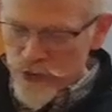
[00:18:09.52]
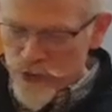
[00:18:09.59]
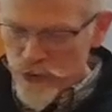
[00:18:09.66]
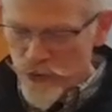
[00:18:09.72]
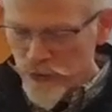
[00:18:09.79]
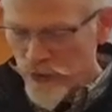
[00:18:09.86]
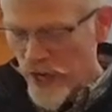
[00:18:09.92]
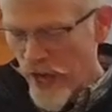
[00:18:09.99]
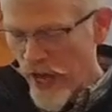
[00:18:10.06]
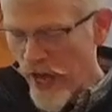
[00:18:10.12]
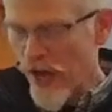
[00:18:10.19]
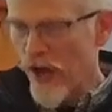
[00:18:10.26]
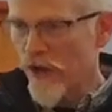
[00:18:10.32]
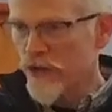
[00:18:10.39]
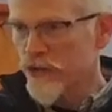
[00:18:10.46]
to the
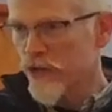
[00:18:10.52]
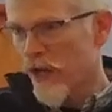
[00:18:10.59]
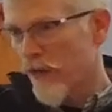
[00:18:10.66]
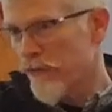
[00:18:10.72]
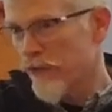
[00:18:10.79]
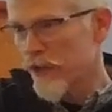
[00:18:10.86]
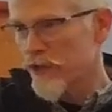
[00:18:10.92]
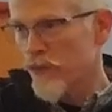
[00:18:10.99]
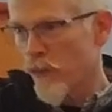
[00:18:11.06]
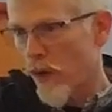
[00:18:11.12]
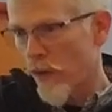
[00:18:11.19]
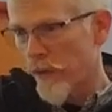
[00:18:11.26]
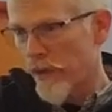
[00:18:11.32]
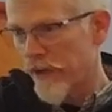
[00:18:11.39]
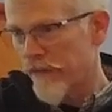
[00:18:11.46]
house of this
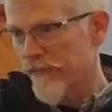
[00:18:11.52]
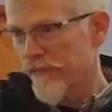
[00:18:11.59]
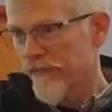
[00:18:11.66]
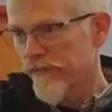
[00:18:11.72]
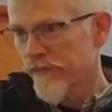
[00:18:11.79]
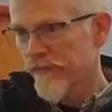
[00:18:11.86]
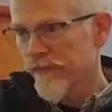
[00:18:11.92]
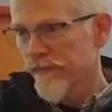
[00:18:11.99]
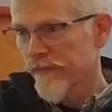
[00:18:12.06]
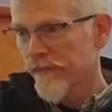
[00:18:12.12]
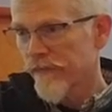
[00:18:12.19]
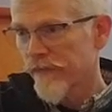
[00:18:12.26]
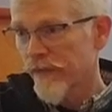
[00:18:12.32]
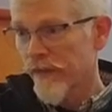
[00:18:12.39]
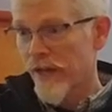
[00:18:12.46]
woman,
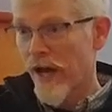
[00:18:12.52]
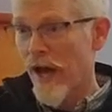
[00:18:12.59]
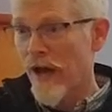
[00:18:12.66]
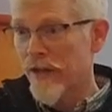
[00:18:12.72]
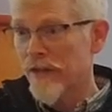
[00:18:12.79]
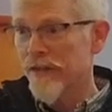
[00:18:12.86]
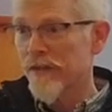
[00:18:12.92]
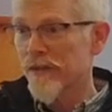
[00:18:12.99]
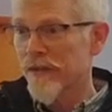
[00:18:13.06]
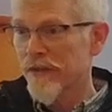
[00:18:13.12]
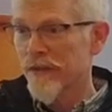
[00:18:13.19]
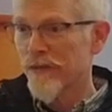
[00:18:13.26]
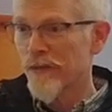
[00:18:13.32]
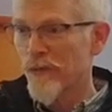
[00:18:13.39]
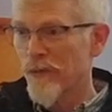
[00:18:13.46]
not
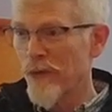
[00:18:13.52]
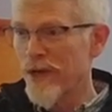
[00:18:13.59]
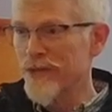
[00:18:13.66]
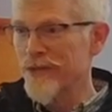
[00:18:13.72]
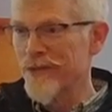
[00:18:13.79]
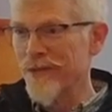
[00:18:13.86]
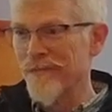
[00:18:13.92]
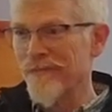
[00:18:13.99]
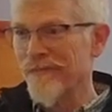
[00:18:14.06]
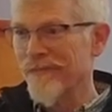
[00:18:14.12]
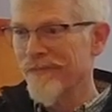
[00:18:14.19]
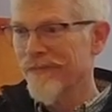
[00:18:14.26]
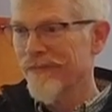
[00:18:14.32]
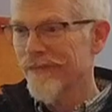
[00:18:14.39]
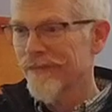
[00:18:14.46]
wisdom,
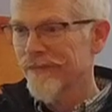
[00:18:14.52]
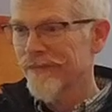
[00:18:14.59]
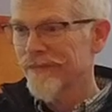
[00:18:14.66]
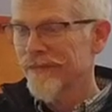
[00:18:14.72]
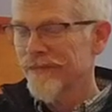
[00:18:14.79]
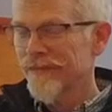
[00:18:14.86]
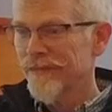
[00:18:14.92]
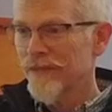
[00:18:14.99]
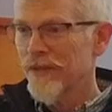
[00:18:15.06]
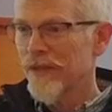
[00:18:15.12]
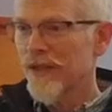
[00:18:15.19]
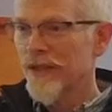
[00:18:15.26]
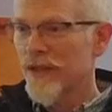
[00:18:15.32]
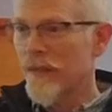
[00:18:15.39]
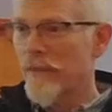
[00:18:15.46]

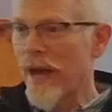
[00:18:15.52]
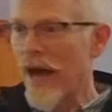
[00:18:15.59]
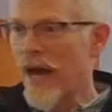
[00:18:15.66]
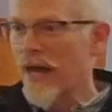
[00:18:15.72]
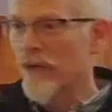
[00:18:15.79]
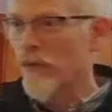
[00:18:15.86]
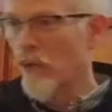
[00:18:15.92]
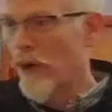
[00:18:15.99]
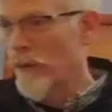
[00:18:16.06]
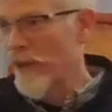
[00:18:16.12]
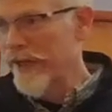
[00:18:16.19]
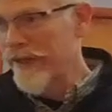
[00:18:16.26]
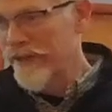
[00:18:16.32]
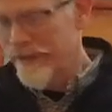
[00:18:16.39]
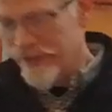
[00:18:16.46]
the bad
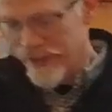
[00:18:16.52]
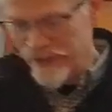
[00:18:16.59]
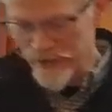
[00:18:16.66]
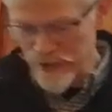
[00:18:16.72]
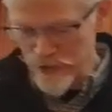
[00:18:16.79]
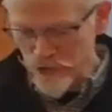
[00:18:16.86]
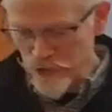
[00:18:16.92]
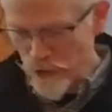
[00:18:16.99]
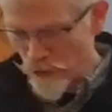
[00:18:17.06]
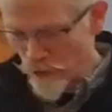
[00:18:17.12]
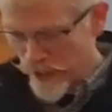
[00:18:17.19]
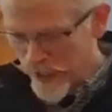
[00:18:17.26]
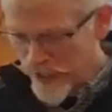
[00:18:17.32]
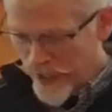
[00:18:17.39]
woman in this story.